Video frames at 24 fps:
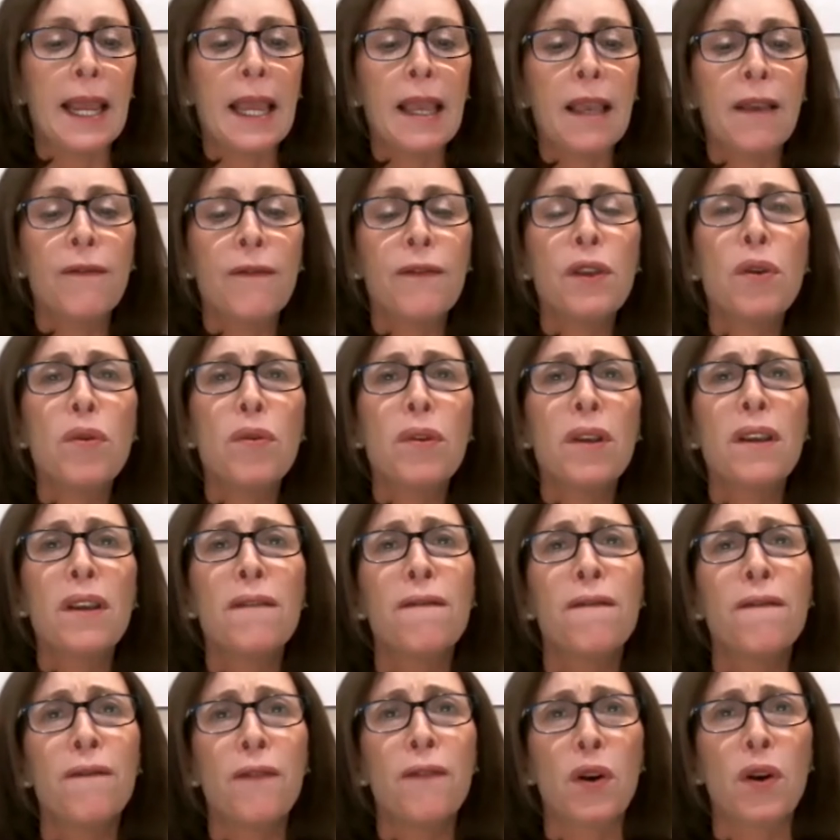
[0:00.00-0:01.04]
if you could
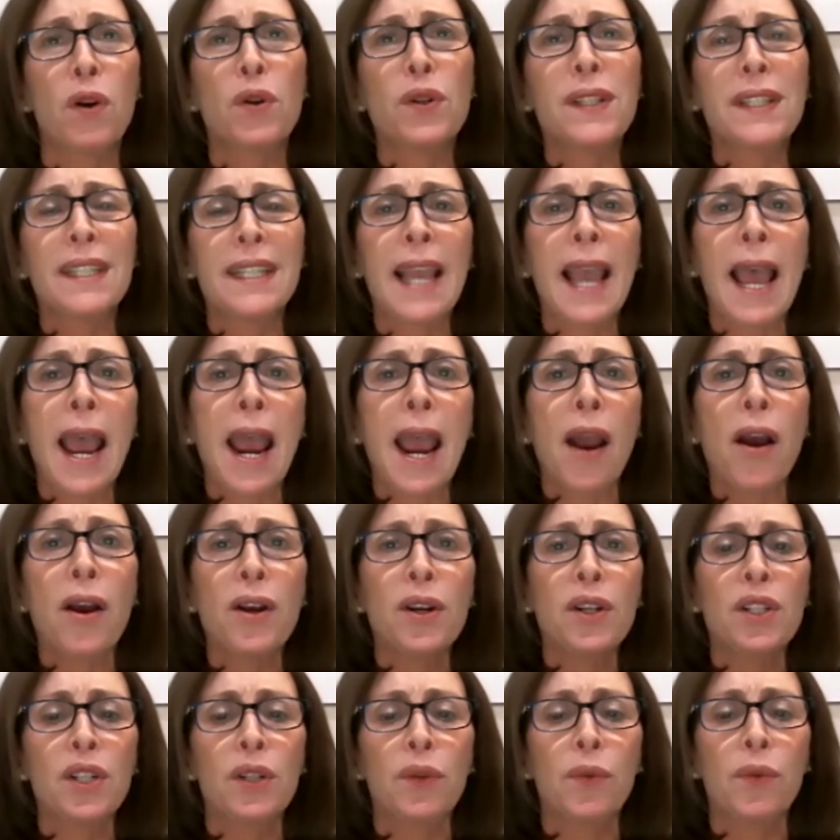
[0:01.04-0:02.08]
first
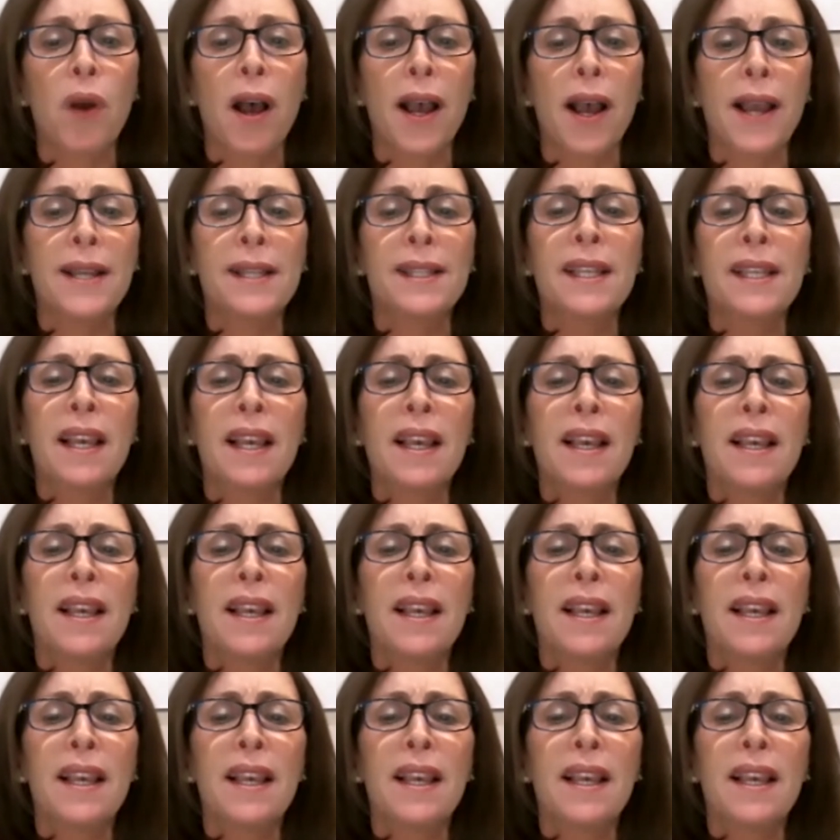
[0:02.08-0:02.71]
characterize